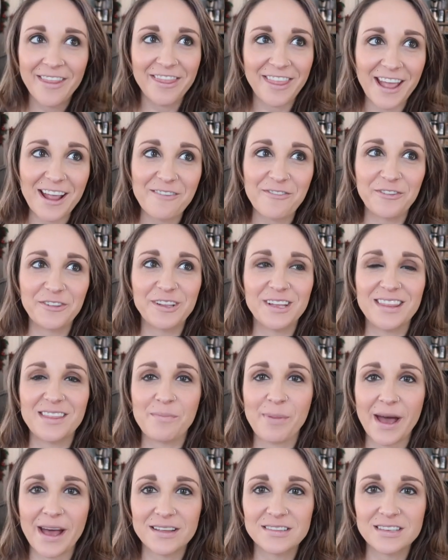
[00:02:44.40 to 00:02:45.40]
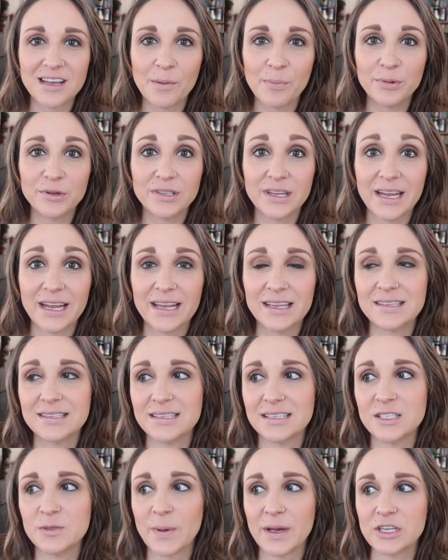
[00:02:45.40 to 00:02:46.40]
Thankfully, the past couple
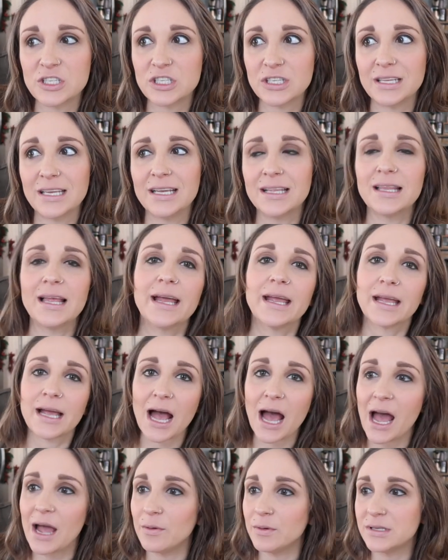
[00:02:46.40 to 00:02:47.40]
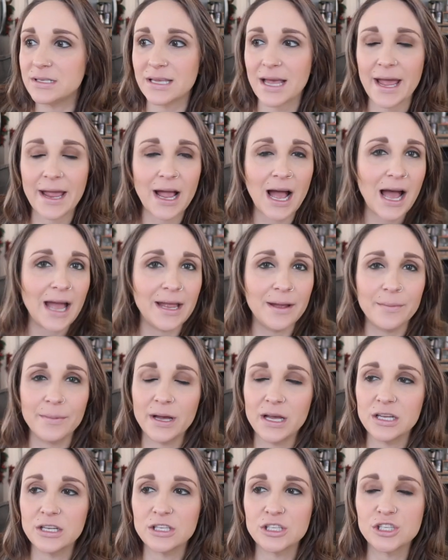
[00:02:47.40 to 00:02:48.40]
nights, especially, like I would say, I am
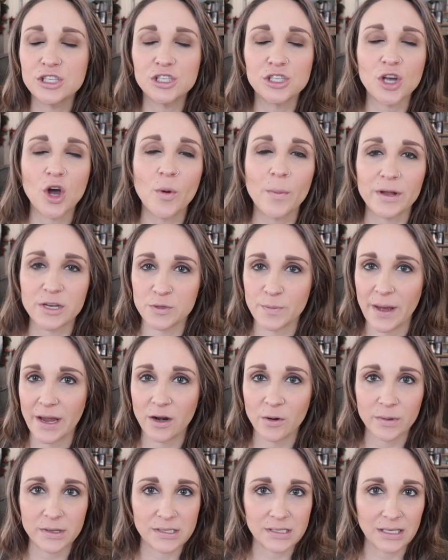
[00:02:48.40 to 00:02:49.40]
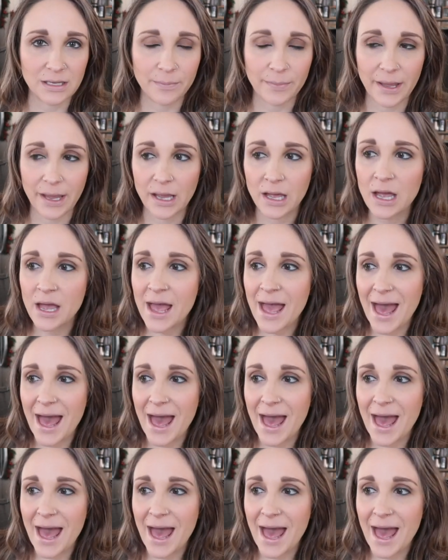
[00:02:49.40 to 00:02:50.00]
so much better with sleeping.